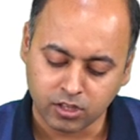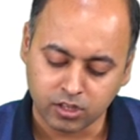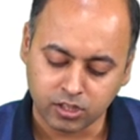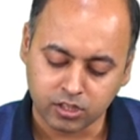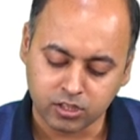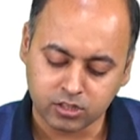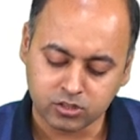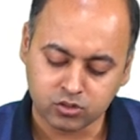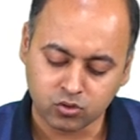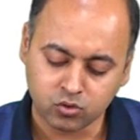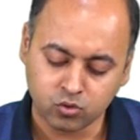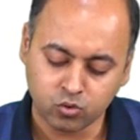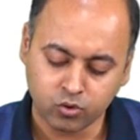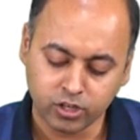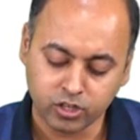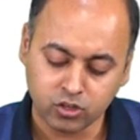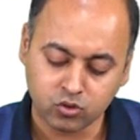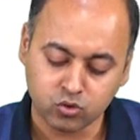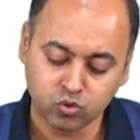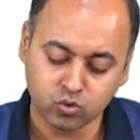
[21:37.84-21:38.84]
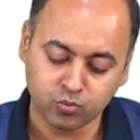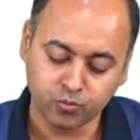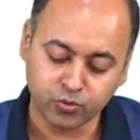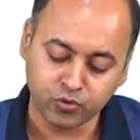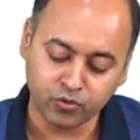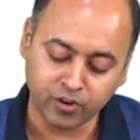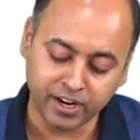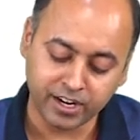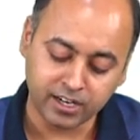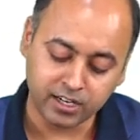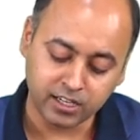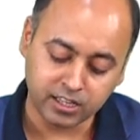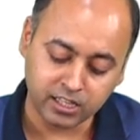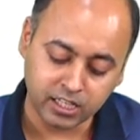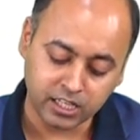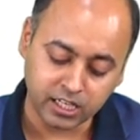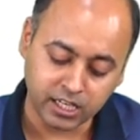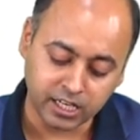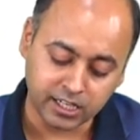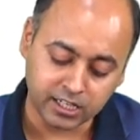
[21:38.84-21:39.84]
is going to provide
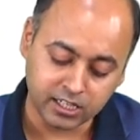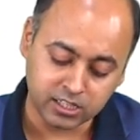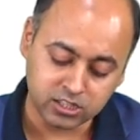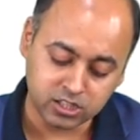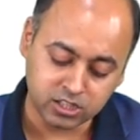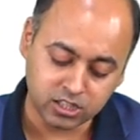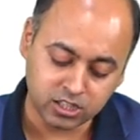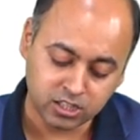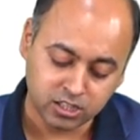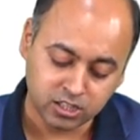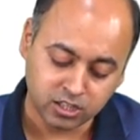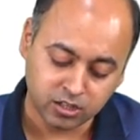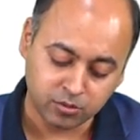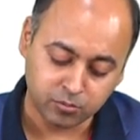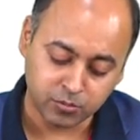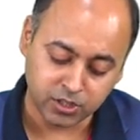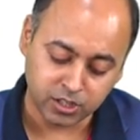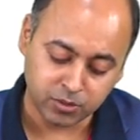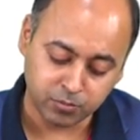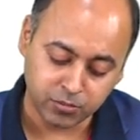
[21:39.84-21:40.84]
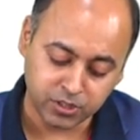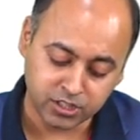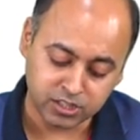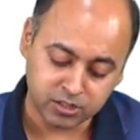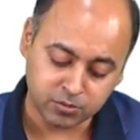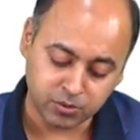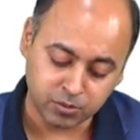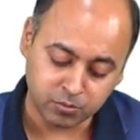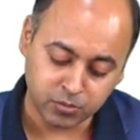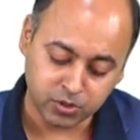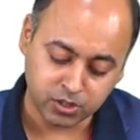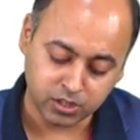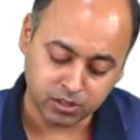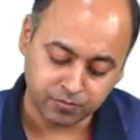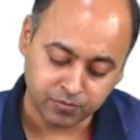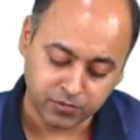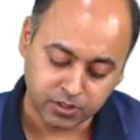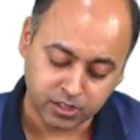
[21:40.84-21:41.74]
the energy, but please remember,